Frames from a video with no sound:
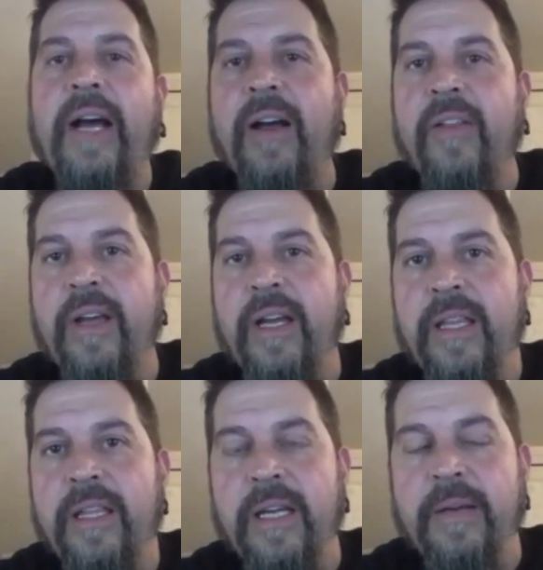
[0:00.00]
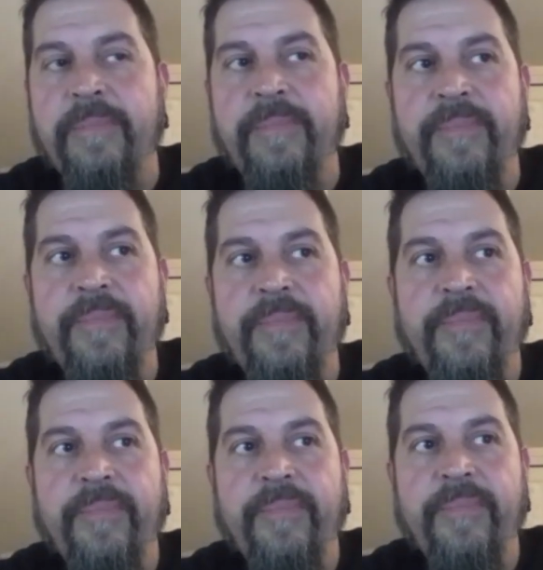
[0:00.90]
how the
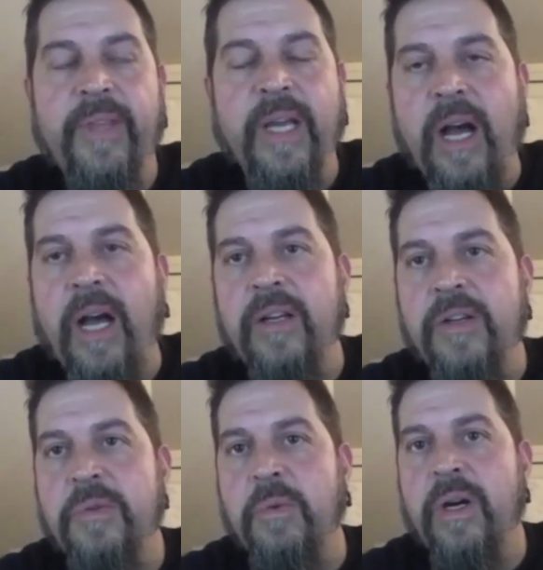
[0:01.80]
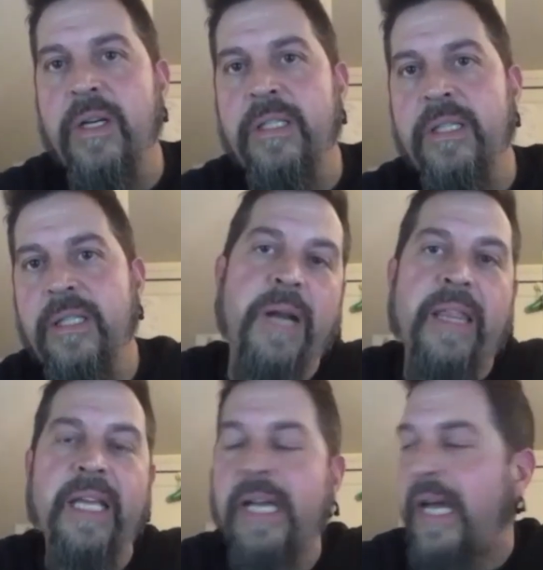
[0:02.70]
colors worked, but
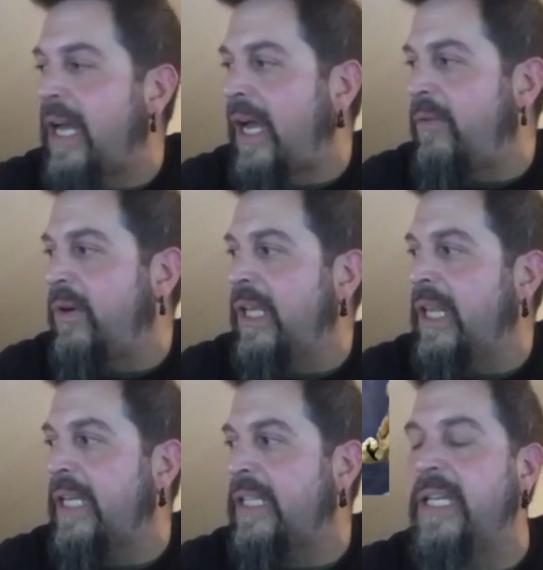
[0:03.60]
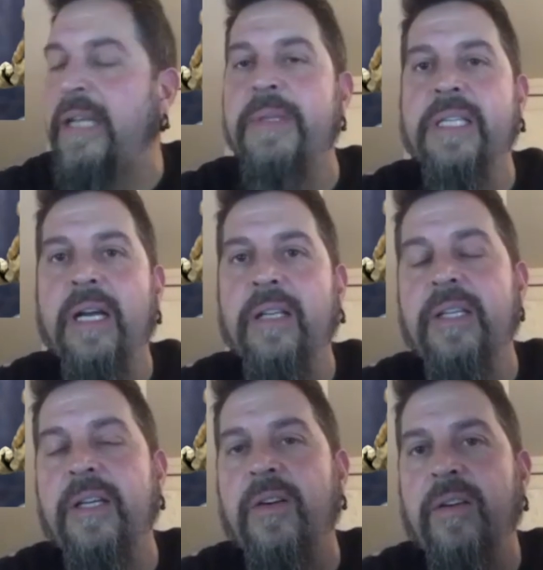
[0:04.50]
I think I really like the demon skull too.
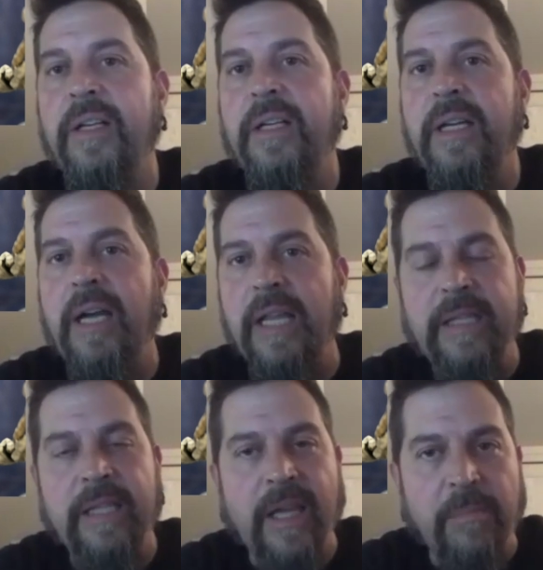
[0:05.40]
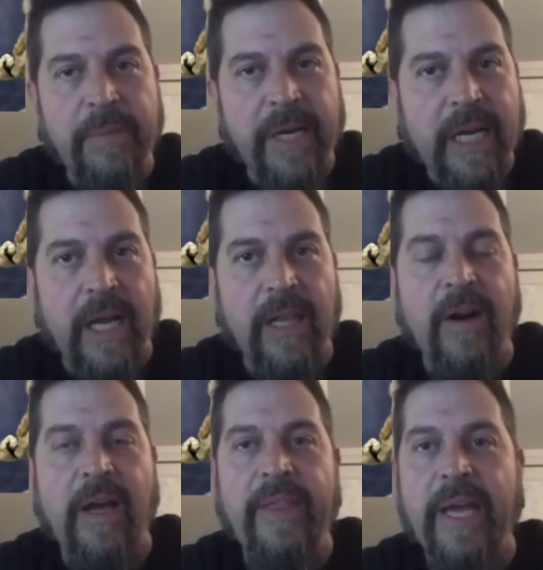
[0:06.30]
I like the little bit of
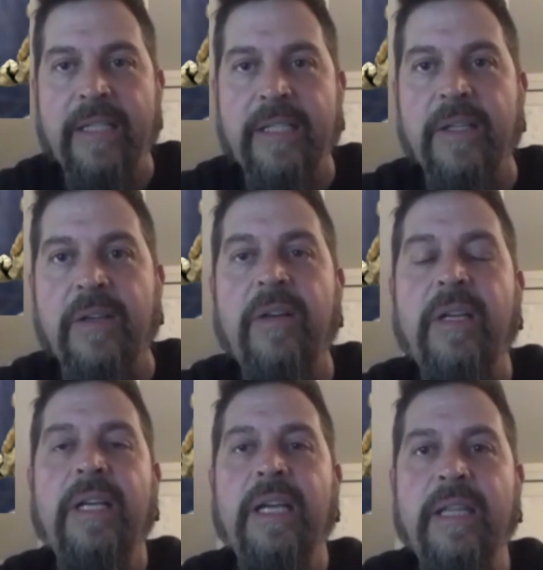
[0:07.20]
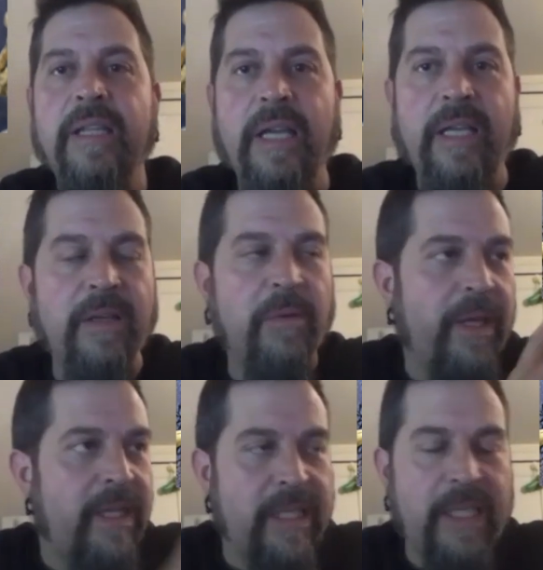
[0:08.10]
color on that too, and the way
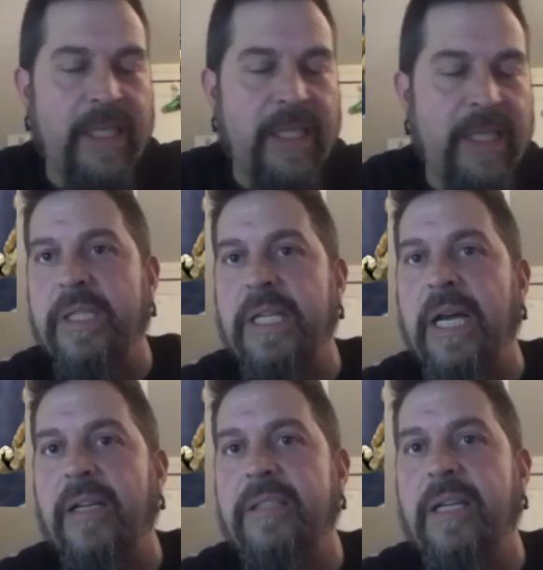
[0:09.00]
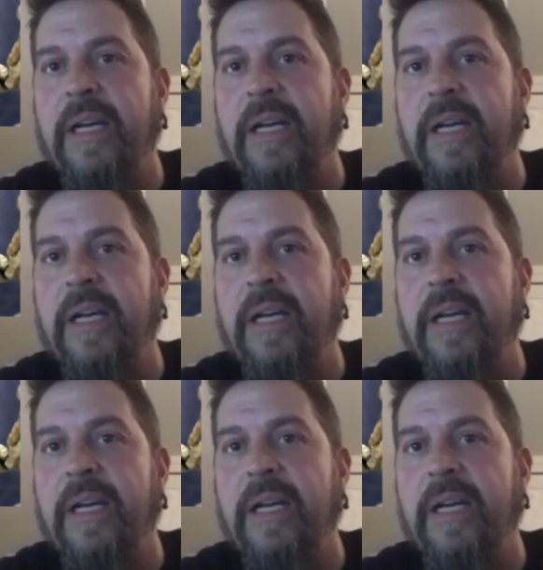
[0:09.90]
the details worked out.